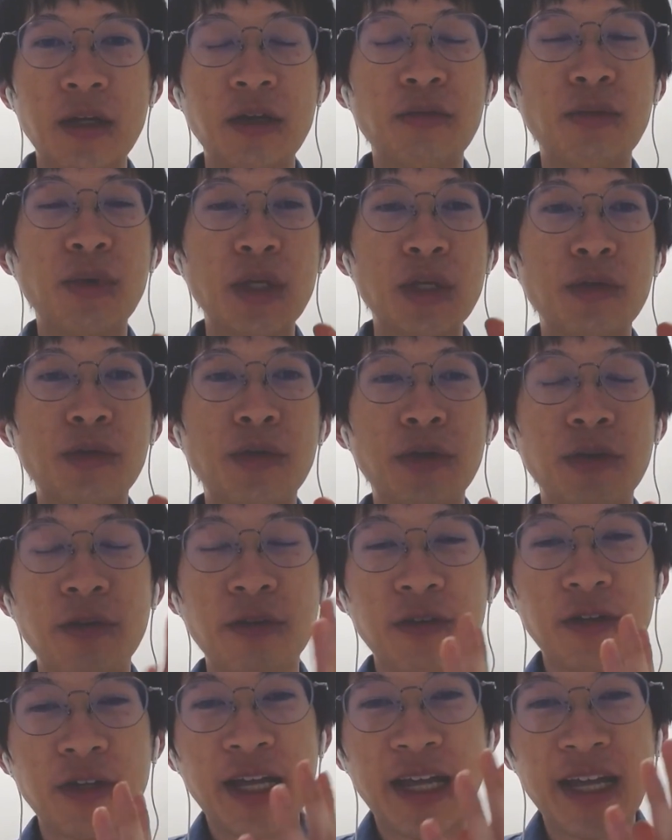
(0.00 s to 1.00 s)
when your
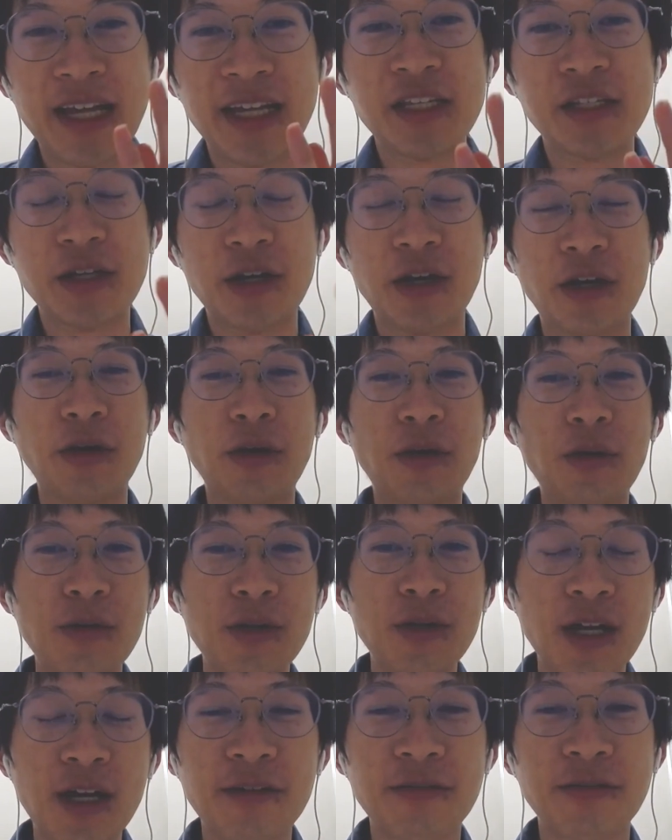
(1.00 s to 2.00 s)
hands are all
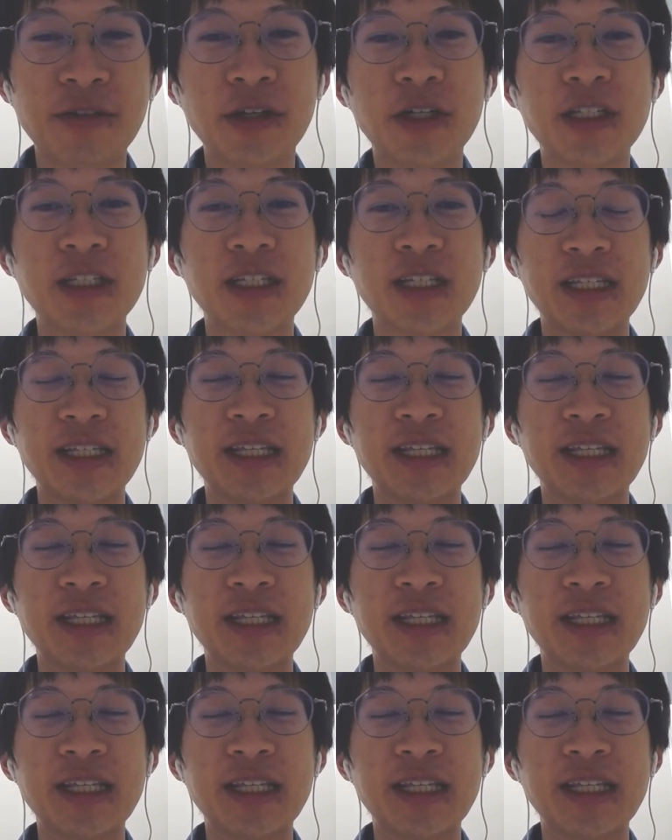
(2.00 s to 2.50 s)
covered,